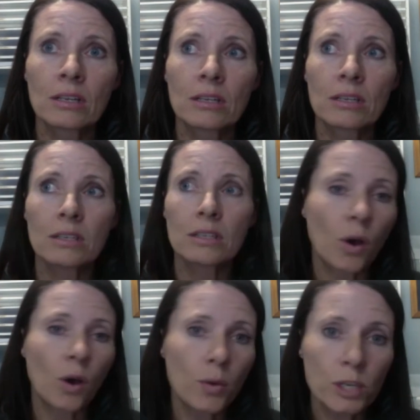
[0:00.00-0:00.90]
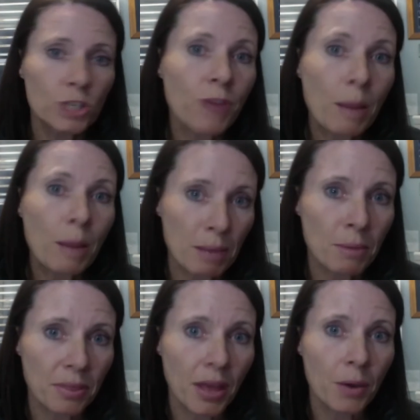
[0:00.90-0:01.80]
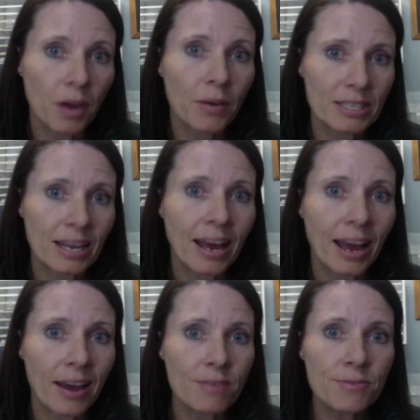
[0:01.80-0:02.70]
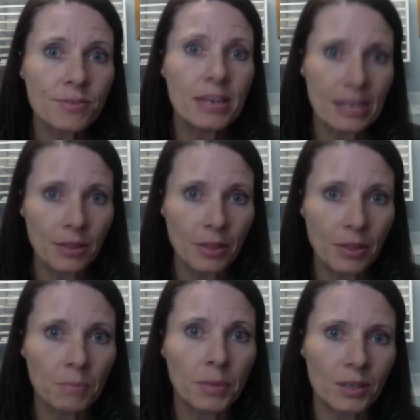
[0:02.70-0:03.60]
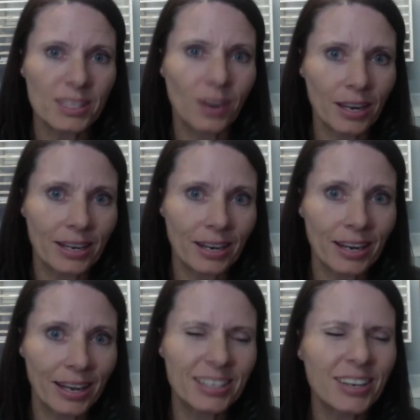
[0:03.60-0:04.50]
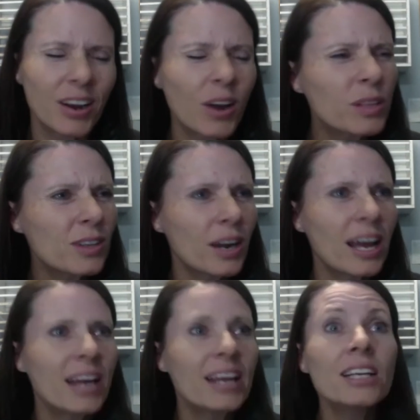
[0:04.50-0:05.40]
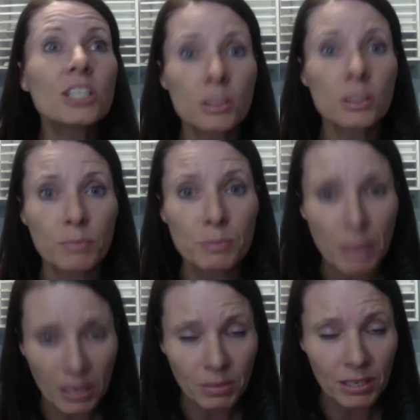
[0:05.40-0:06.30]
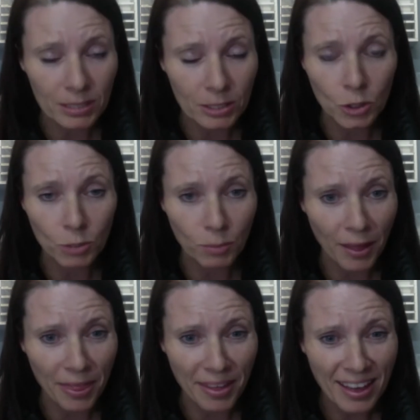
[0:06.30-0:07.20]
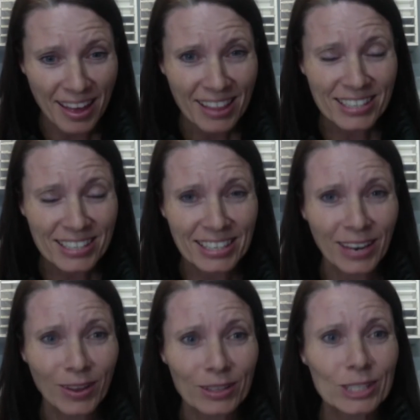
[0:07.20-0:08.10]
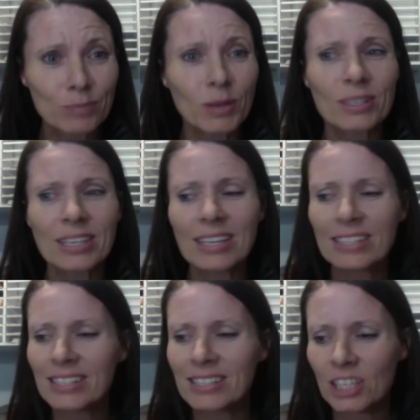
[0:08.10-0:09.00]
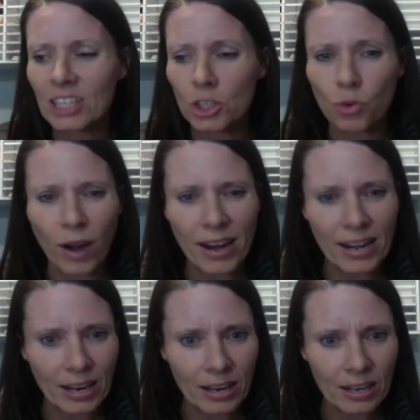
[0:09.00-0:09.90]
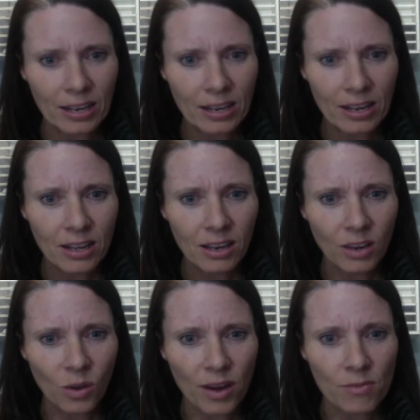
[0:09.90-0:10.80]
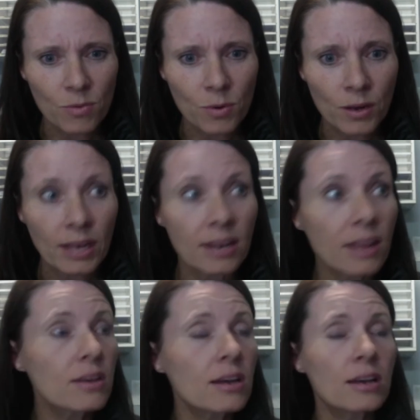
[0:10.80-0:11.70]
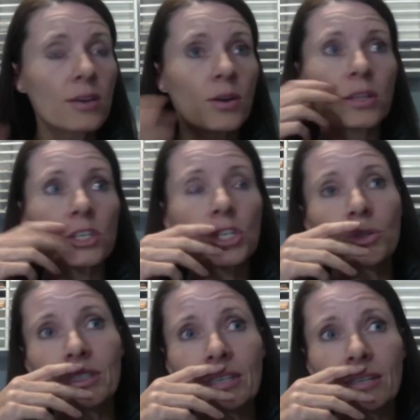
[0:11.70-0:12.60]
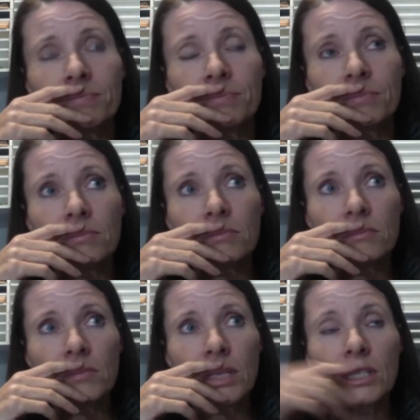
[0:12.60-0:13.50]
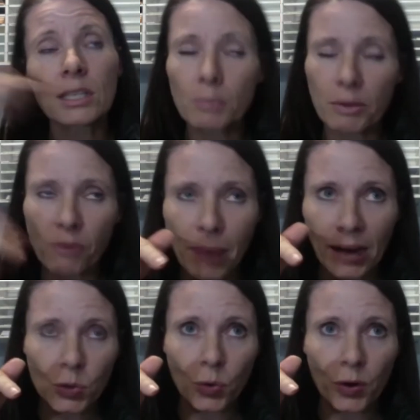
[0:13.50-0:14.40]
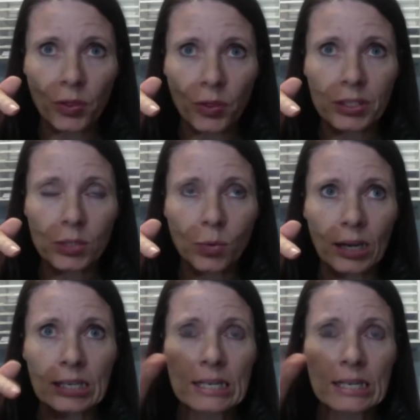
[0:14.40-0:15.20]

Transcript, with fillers: decide which family member they are going to have near them, because they're not allowed, you know, all this kind of, and he just is being ministered to by the sing-alongs, just because he's in such a draining line of work. Another girl that tunes in is a little bit of a backstory on this one.